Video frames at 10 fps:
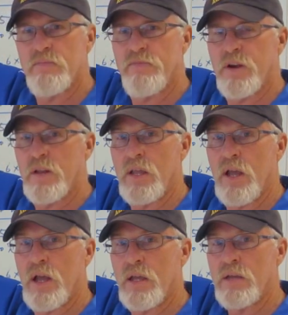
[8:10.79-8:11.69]
fairly
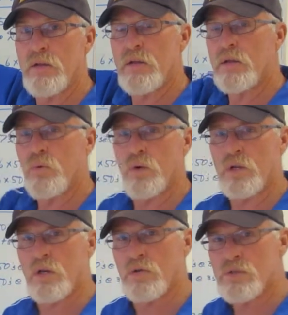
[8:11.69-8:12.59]
high
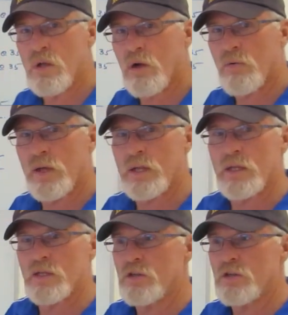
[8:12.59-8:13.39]
workloads already in